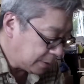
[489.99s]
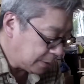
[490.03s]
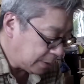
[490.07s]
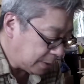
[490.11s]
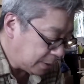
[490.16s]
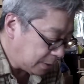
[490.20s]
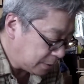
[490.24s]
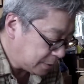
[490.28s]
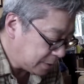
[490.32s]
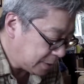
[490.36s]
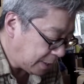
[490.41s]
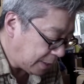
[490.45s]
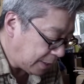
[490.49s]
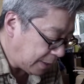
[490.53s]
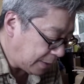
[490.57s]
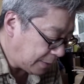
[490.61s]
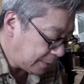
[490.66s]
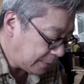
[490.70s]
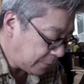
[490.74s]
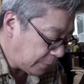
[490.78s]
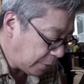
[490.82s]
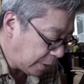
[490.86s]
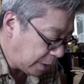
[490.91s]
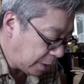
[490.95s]
Um, I'll say
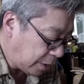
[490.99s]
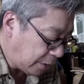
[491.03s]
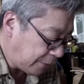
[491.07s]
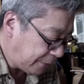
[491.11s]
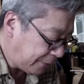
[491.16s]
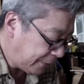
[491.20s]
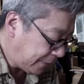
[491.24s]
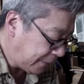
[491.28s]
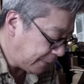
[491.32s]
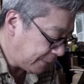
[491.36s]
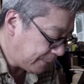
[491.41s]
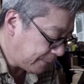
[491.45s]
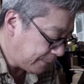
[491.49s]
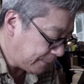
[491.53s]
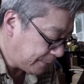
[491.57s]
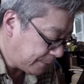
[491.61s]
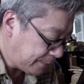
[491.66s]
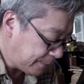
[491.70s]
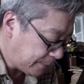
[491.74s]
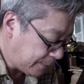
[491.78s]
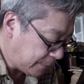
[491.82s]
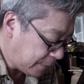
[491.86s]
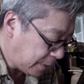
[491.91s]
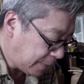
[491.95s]
that right off
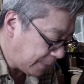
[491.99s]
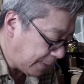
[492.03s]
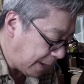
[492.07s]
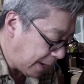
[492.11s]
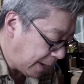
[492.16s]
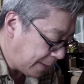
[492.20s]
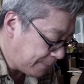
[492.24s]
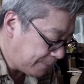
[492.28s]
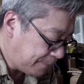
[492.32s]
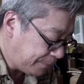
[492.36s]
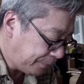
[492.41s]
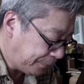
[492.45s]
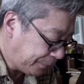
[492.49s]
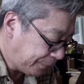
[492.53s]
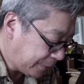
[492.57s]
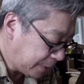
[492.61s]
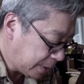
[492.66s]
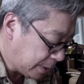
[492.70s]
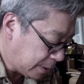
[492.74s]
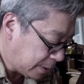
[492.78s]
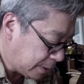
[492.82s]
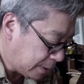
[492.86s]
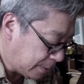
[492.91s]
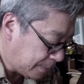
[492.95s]
the bat.
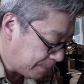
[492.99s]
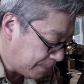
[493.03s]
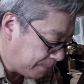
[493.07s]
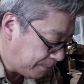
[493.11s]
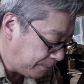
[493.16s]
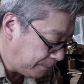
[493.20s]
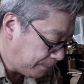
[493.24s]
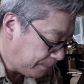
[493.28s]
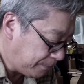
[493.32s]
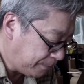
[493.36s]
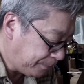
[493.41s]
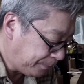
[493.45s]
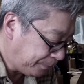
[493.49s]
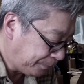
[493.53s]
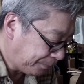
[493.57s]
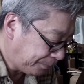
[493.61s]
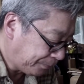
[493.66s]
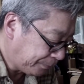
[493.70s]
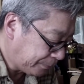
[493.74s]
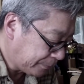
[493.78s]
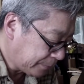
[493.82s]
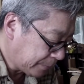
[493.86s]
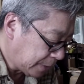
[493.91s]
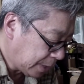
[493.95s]
Um,
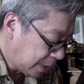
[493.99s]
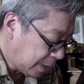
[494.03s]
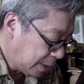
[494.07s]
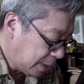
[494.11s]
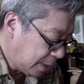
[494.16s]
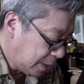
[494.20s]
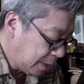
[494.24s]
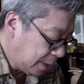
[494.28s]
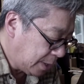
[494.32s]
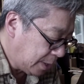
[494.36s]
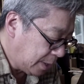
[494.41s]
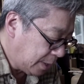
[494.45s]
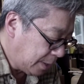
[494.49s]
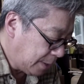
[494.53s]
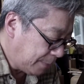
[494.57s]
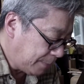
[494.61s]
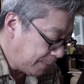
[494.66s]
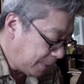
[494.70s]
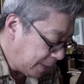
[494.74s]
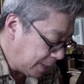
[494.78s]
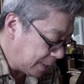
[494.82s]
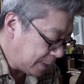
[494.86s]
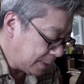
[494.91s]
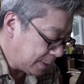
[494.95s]

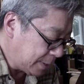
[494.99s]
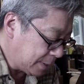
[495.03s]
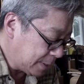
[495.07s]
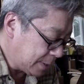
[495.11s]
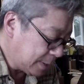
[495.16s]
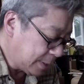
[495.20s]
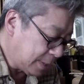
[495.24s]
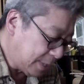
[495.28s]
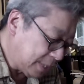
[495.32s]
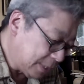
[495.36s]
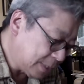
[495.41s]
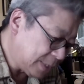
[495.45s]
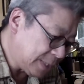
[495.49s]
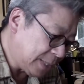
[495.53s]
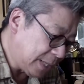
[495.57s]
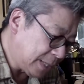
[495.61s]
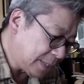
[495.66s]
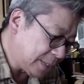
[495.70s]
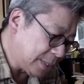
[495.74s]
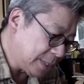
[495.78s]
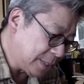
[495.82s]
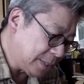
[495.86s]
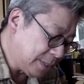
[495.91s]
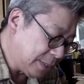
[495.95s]
but this
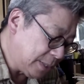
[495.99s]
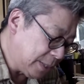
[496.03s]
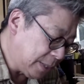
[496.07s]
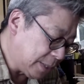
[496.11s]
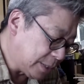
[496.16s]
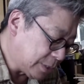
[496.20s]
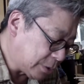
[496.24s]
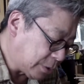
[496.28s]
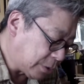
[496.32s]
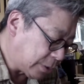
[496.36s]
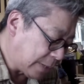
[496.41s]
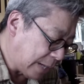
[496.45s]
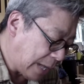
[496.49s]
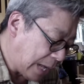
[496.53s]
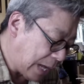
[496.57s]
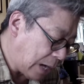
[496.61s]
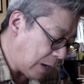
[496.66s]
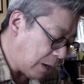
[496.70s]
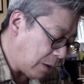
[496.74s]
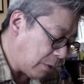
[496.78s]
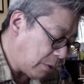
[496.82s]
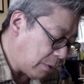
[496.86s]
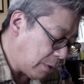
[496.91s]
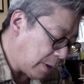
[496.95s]
lesson is on
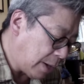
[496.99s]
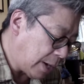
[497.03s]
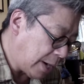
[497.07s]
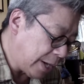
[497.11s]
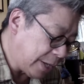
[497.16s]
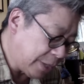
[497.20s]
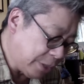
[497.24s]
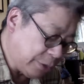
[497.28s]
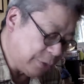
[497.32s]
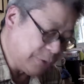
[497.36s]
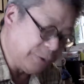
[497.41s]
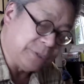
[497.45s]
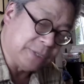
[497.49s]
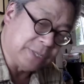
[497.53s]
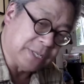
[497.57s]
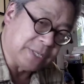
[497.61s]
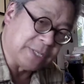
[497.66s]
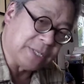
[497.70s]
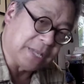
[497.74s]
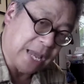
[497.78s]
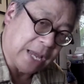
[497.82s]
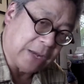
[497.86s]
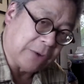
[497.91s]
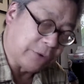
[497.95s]
how I used the
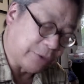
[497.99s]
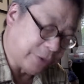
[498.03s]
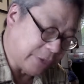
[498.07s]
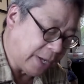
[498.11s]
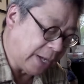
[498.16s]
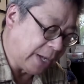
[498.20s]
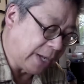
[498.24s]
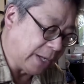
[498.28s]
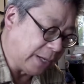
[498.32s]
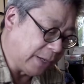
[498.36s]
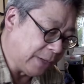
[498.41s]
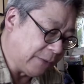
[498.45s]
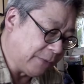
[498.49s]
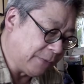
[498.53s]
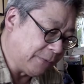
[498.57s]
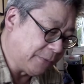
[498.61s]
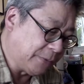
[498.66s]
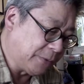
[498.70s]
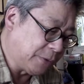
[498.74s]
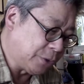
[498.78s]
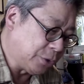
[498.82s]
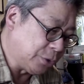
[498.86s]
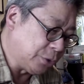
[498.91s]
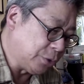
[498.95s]
standard
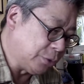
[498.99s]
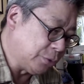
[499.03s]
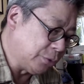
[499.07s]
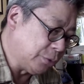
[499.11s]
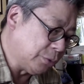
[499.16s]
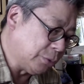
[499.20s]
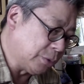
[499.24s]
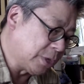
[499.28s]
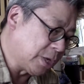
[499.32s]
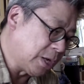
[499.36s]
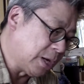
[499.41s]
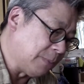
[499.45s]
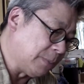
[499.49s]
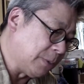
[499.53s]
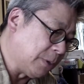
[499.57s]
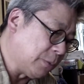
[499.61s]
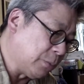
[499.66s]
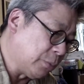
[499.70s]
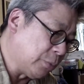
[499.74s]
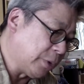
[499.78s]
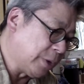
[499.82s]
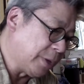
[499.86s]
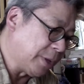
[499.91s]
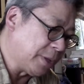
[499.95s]
negative to come
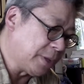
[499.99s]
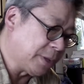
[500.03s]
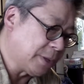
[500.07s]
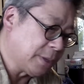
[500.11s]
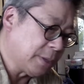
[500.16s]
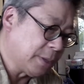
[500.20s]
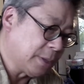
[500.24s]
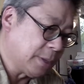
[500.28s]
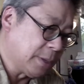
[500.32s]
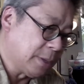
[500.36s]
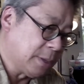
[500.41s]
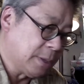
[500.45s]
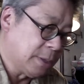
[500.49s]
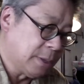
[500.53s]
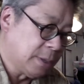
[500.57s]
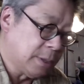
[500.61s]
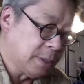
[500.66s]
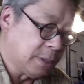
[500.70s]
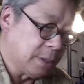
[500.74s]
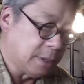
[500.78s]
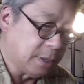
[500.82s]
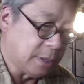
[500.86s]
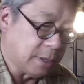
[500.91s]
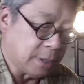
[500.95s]
up with
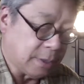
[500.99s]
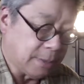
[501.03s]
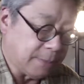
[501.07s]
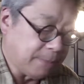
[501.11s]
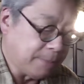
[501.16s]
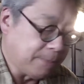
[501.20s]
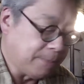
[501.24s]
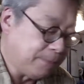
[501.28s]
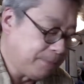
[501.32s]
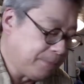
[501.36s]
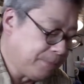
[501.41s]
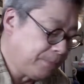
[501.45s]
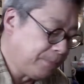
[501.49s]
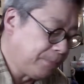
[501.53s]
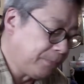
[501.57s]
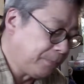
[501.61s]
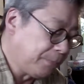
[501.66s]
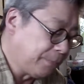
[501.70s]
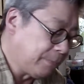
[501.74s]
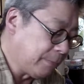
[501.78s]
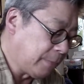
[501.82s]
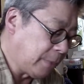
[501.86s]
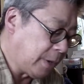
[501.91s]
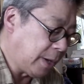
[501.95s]
um,
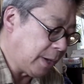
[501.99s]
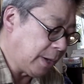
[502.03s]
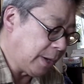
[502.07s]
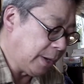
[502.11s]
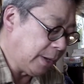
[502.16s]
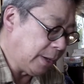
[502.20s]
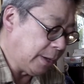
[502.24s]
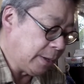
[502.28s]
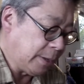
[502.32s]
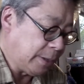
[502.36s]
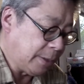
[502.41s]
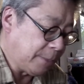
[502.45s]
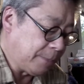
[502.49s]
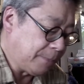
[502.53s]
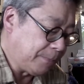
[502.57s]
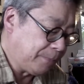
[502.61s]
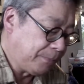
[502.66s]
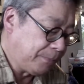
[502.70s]
my uh,